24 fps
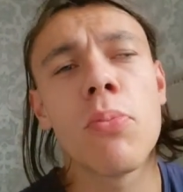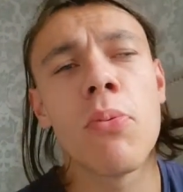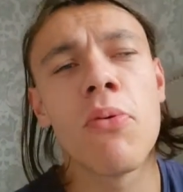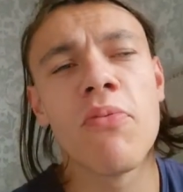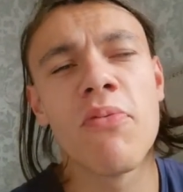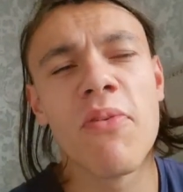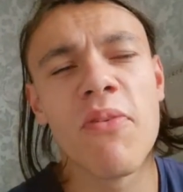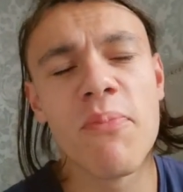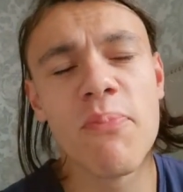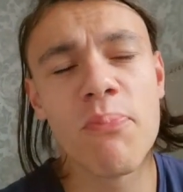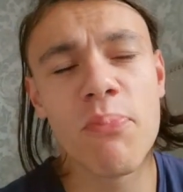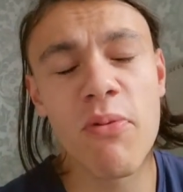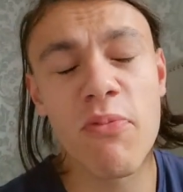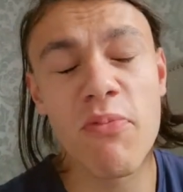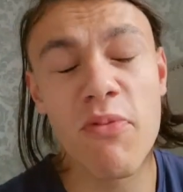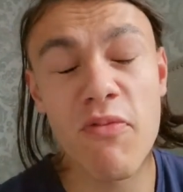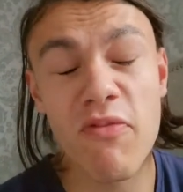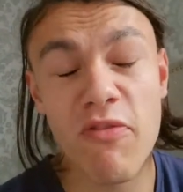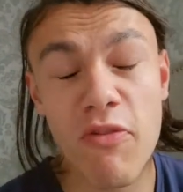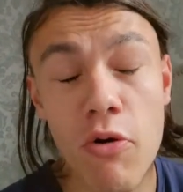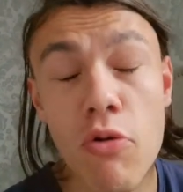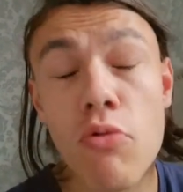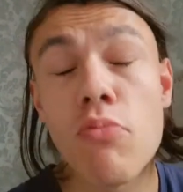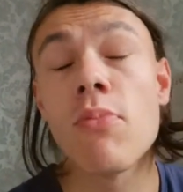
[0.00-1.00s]
of a
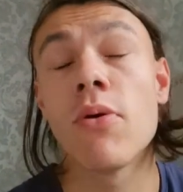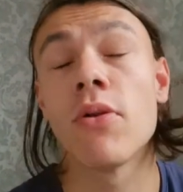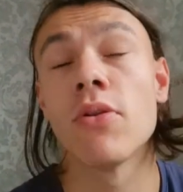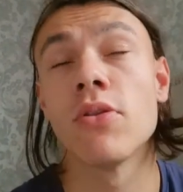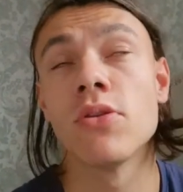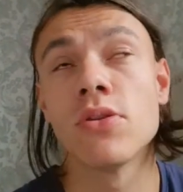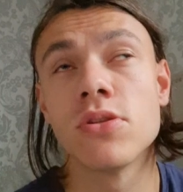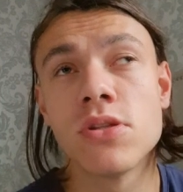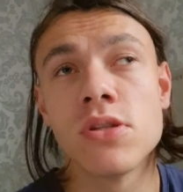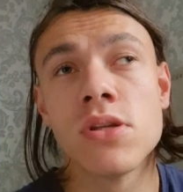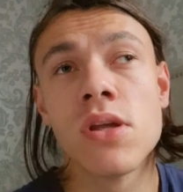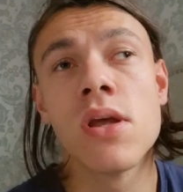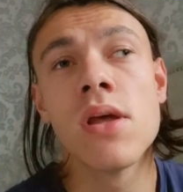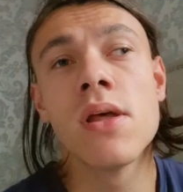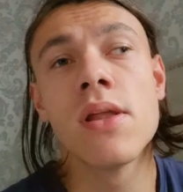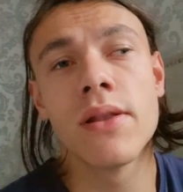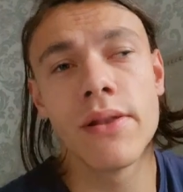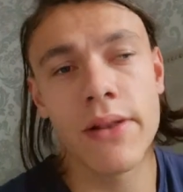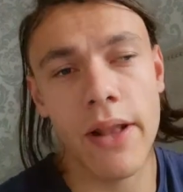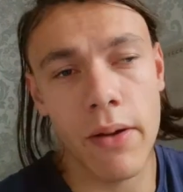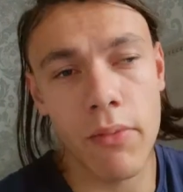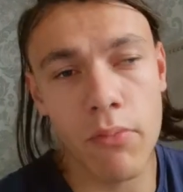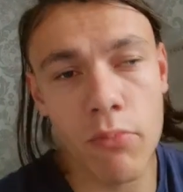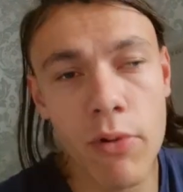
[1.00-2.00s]
performance
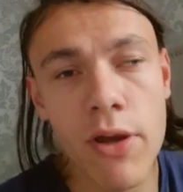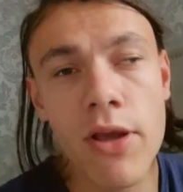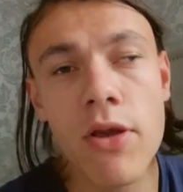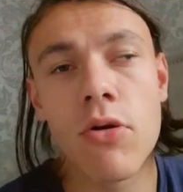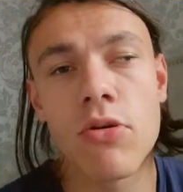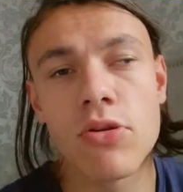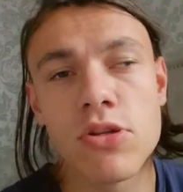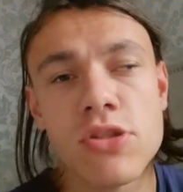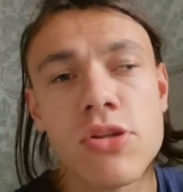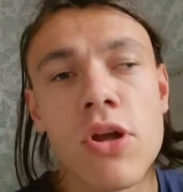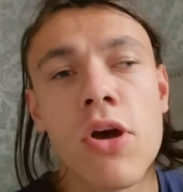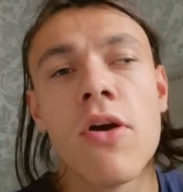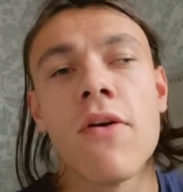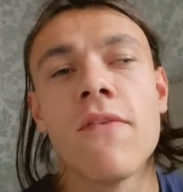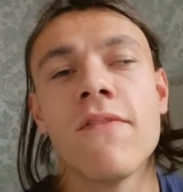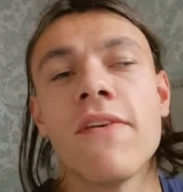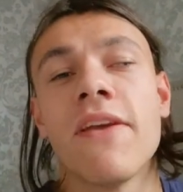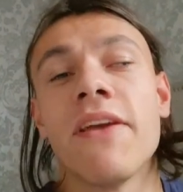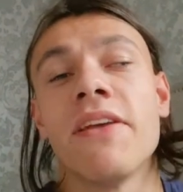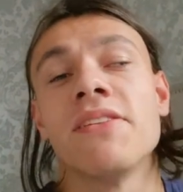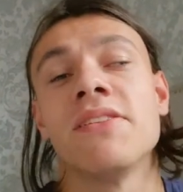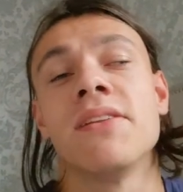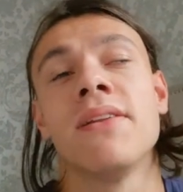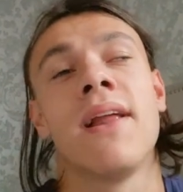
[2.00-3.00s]
that we got
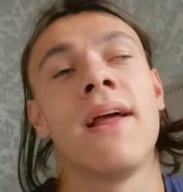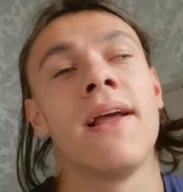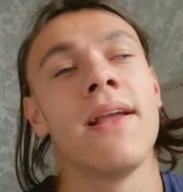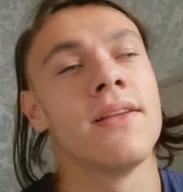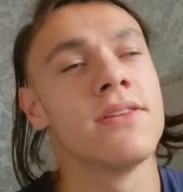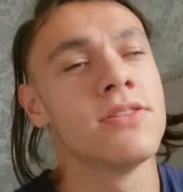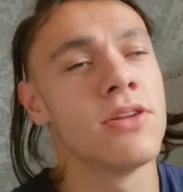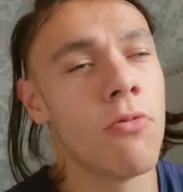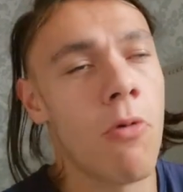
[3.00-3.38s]
served yesterday.